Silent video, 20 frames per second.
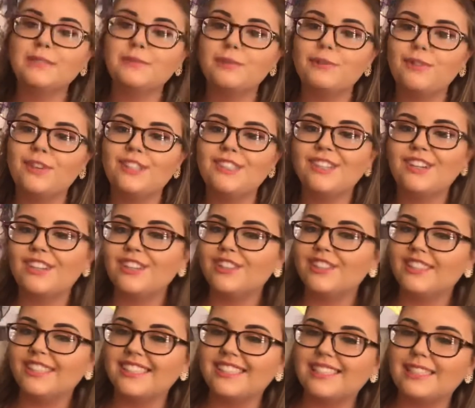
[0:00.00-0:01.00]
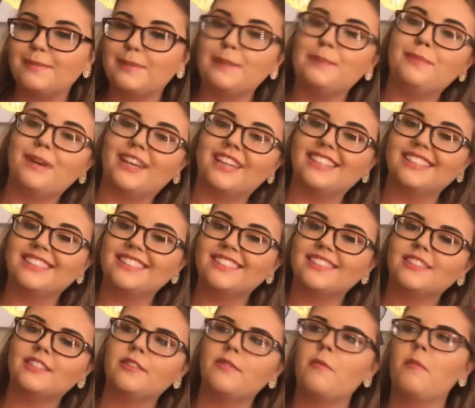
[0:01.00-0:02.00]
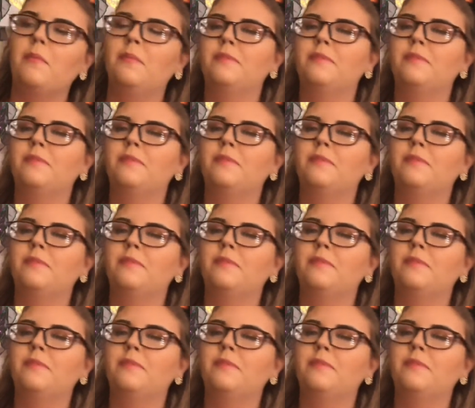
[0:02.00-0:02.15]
number 1 on your DCP bucket list?